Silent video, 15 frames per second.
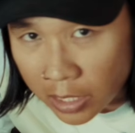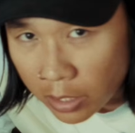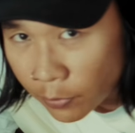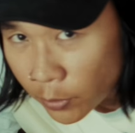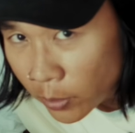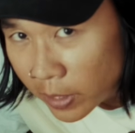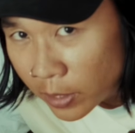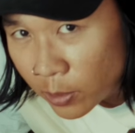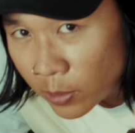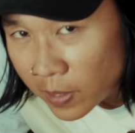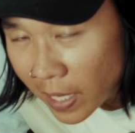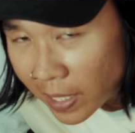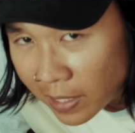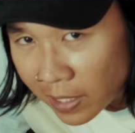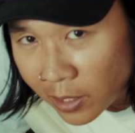If you're into
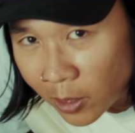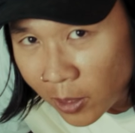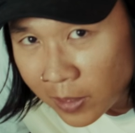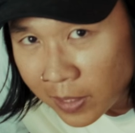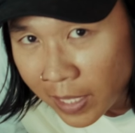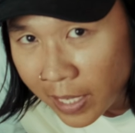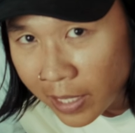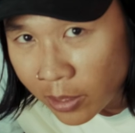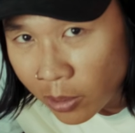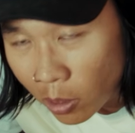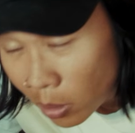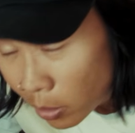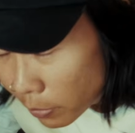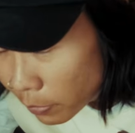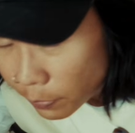cycling content
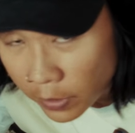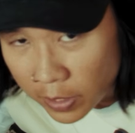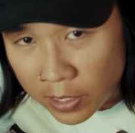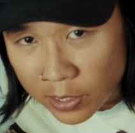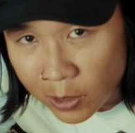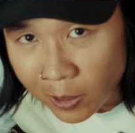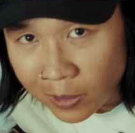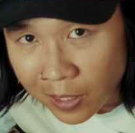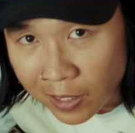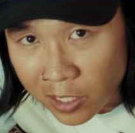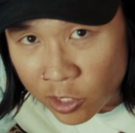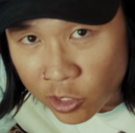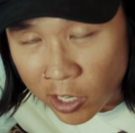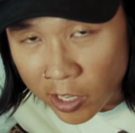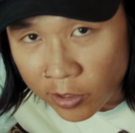or fitness content
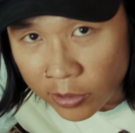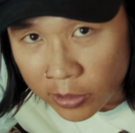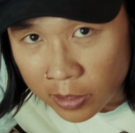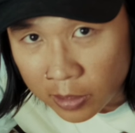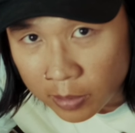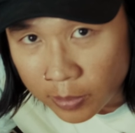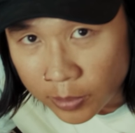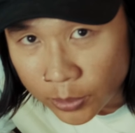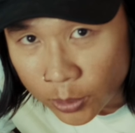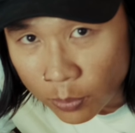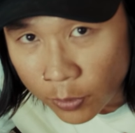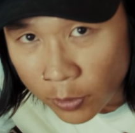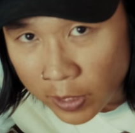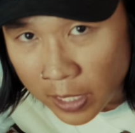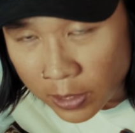in general, don't
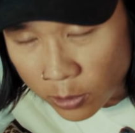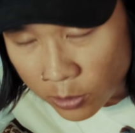forget to